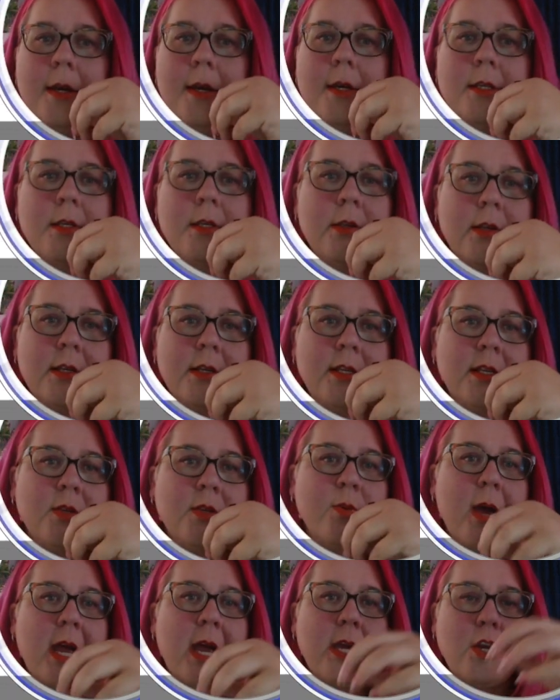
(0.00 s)
So this is
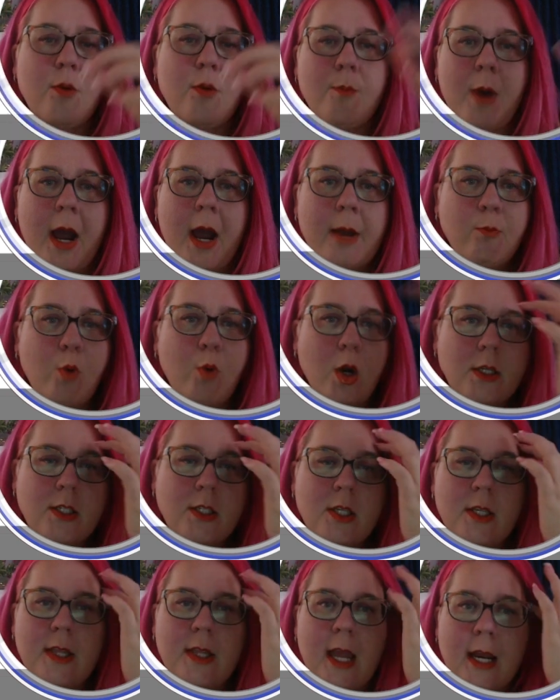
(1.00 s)
where you might want
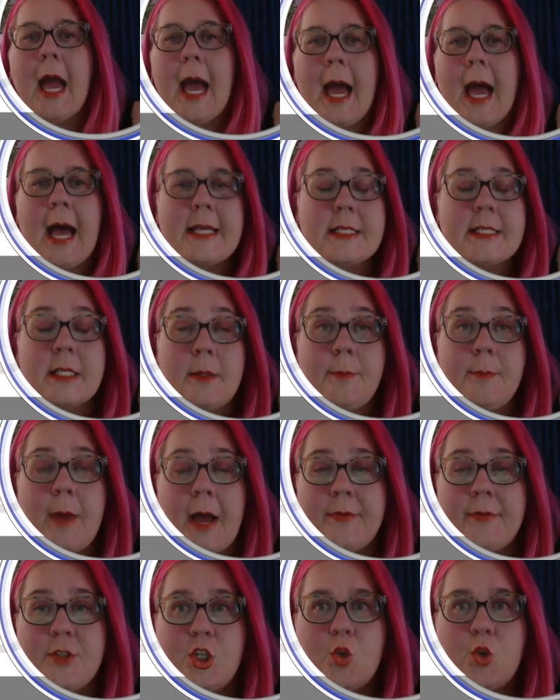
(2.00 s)
to then ask them
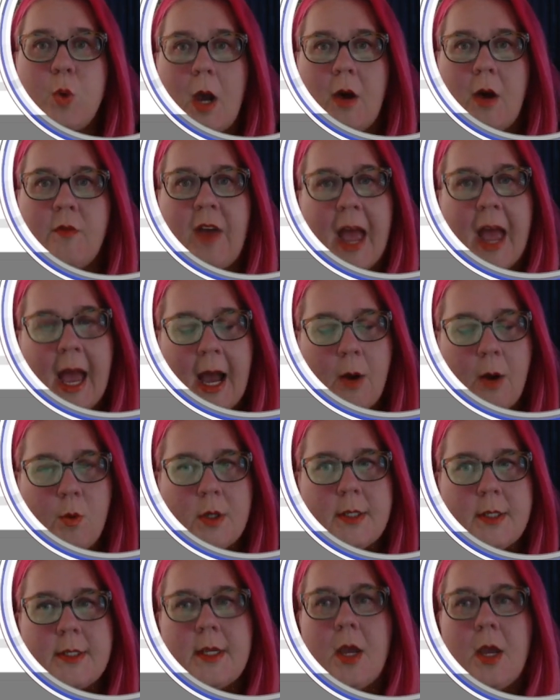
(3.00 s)
after 12
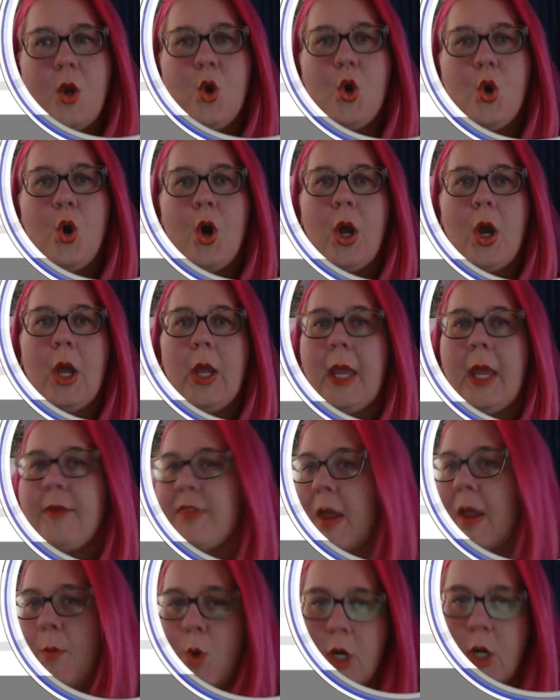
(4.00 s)
hours if
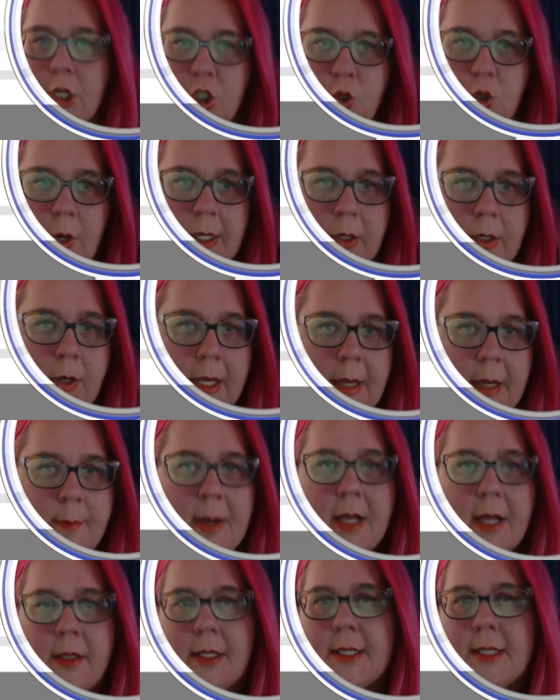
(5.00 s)
they want to join your
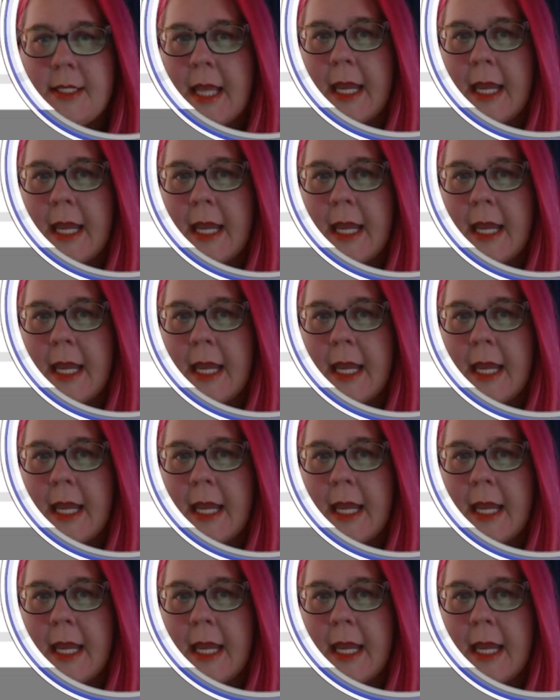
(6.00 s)
email list and